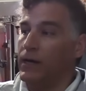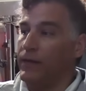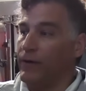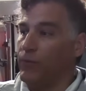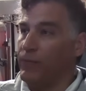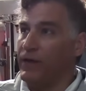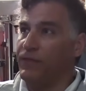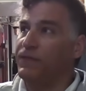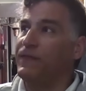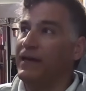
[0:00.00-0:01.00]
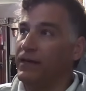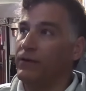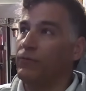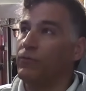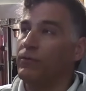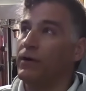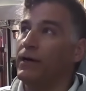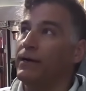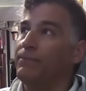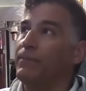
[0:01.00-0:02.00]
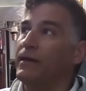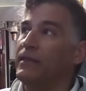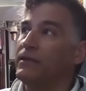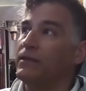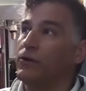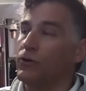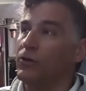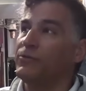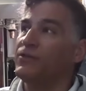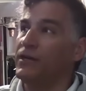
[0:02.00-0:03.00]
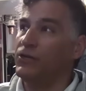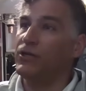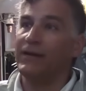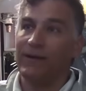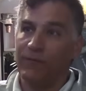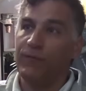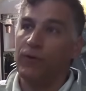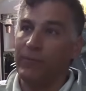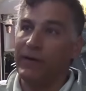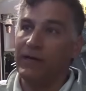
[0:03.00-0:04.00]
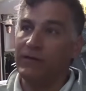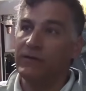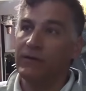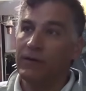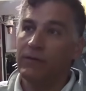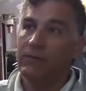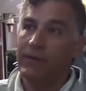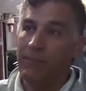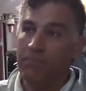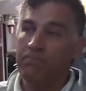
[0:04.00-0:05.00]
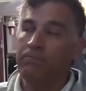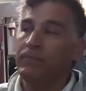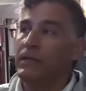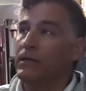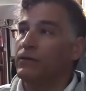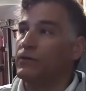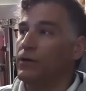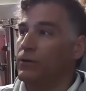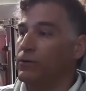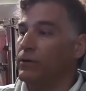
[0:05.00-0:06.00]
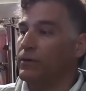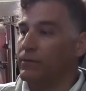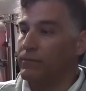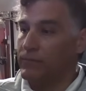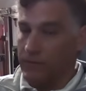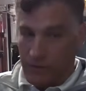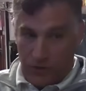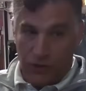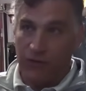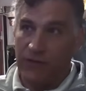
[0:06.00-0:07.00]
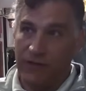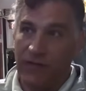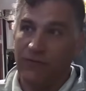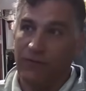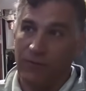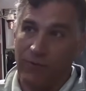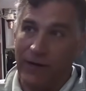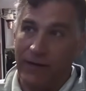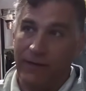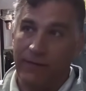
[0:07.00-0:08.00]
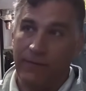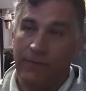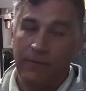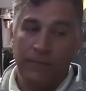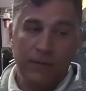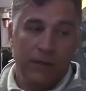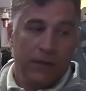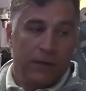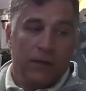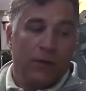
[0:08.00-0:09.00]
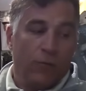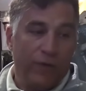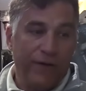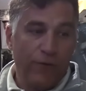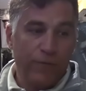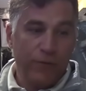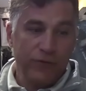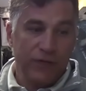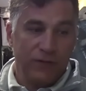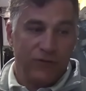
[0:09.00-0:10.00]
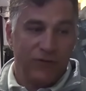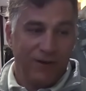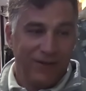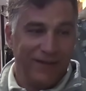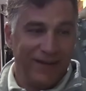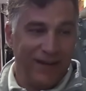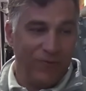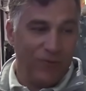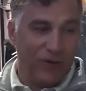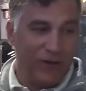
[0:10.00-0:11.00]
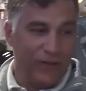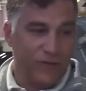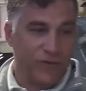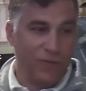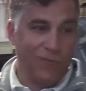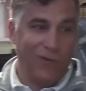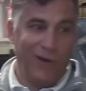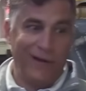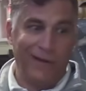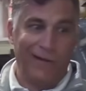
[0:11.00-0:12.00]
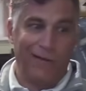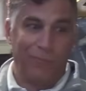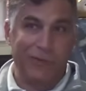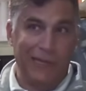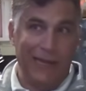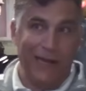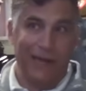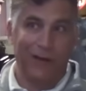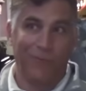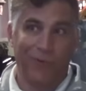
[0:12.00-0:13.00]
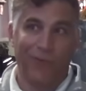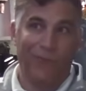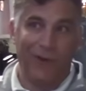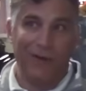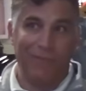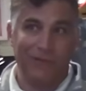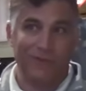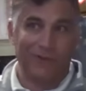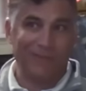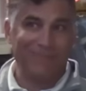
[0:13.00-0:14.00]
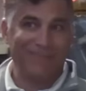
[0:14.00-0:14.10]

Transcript: They were, I think the Oklahoma City shot down 4 MiGs with them. So good successful rate. When they were first constructed, it was 1 plane per 1 missile.